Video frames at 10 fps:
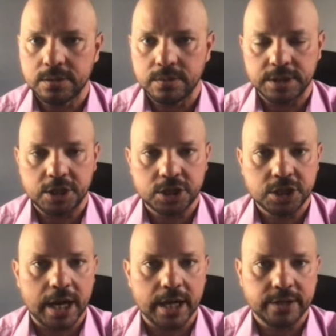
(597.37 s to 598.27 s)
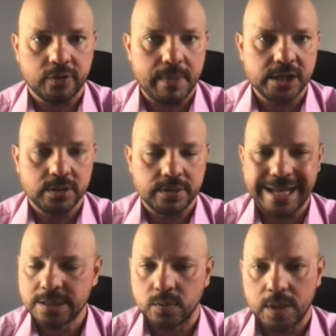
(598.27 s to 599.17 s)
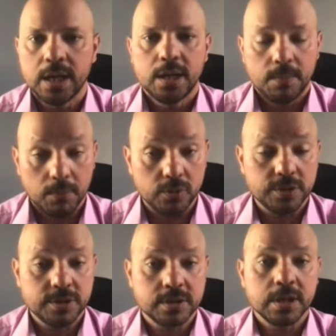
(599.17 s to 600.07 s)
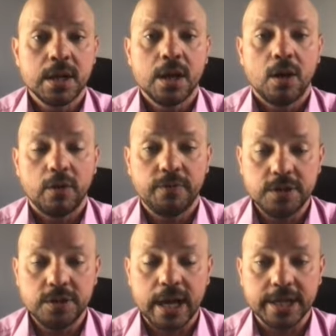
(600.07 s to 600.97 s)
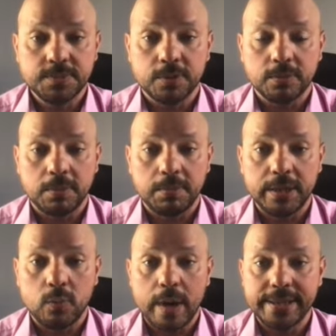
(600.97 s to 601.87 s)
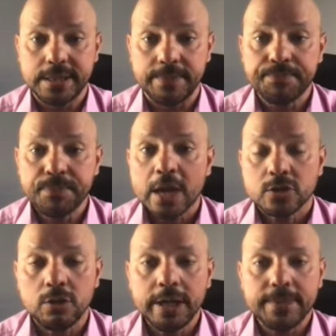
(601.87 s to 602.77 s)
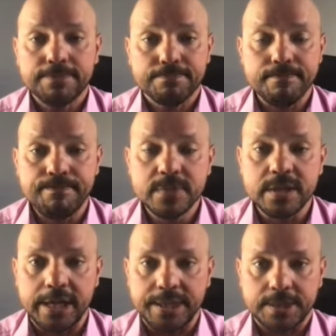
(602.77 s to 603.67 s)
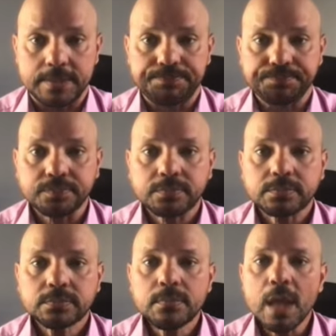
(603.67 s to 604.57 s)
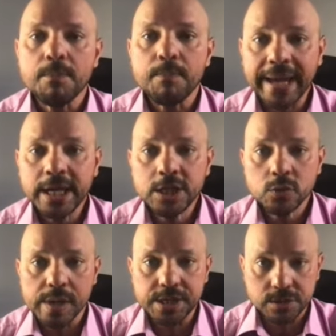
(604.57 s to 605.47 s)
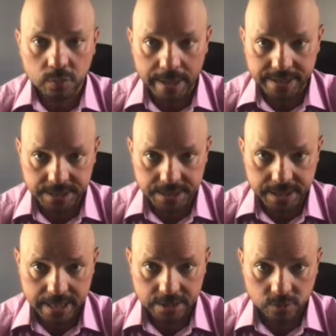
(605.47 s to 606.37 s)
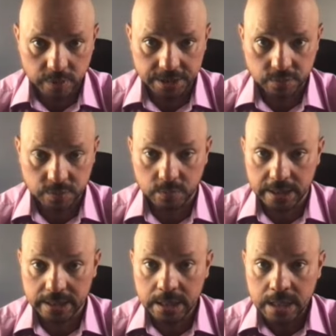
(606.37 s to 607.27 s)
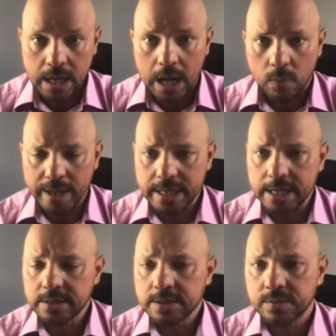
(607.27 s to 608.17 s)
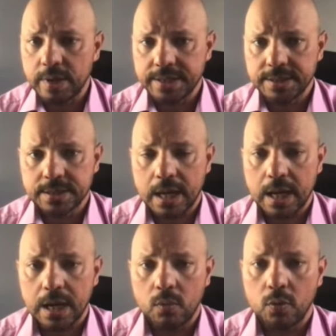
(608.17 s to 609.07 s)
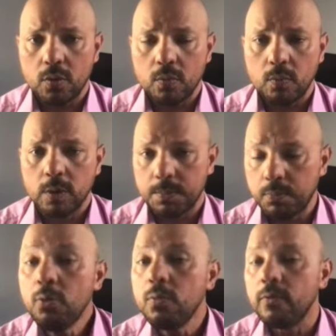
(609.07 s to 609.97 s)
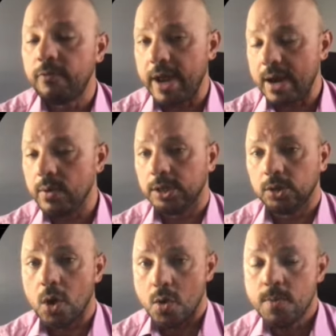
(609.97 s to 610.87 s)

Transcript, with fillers: the chart formation. That's what most of you guys probably waiting. So look at this. Back in 2020 and 2021, when interest rates were very low,